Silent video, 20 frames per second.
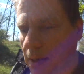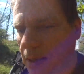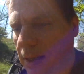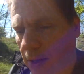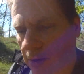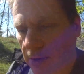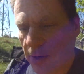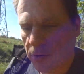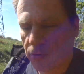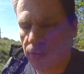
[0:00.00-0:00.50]
know,
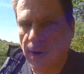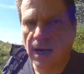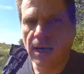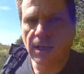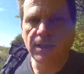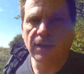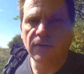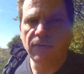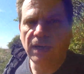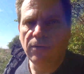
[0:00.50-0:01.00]

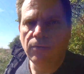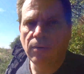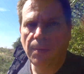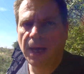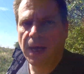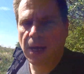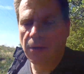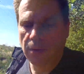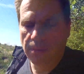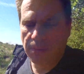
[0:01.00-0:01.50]
relatively
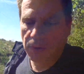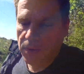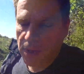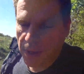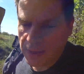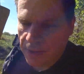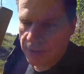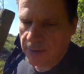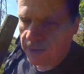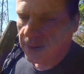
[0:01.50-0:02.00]
repairable.
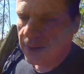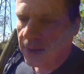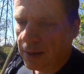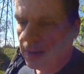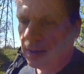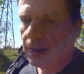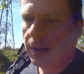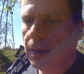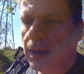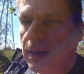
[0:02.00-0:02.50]

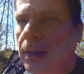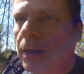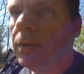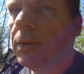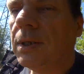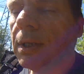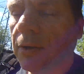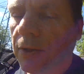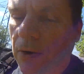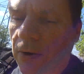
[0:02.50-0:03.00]

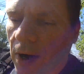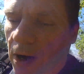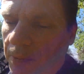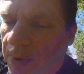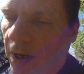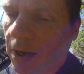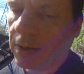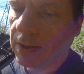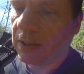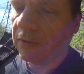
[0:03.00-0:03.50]
So there are
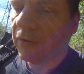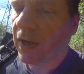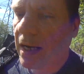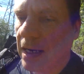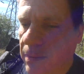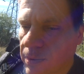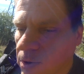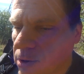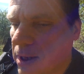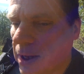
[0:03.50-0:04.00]
parts
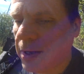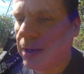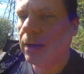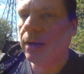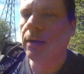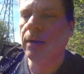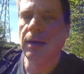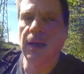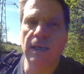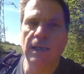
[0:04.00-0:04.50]
available.
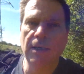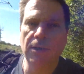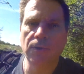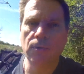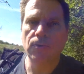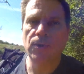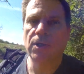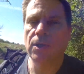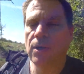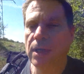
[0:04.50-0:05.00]
It is all
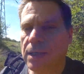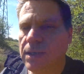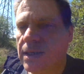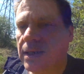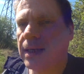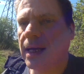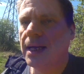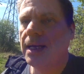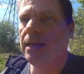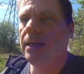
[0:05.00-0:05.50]
solid
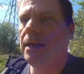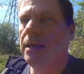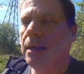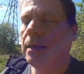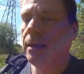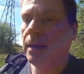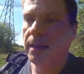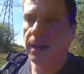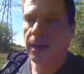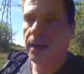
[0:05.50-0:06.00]
state
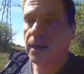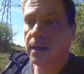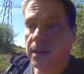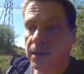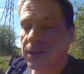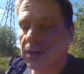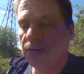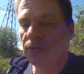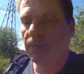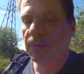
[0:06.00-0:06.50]
because
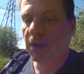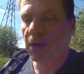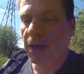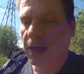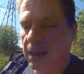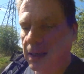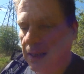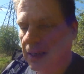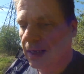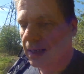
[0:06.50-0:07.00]
it's from the
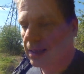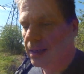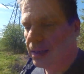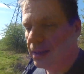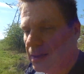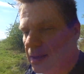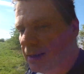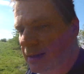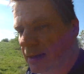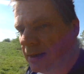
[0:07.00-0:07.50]

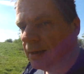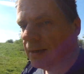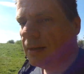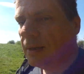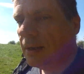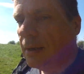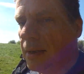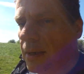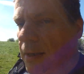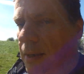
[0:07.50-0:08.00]
1980s
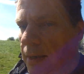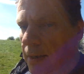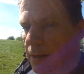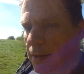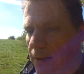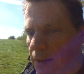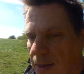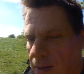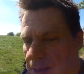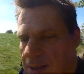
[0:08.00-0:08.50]

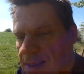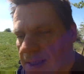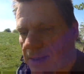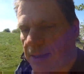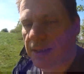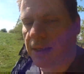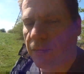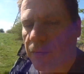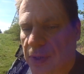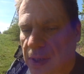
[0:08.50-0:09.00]
and the
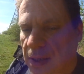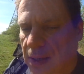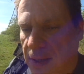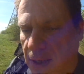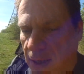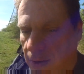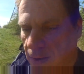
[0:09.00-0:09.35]
1970s,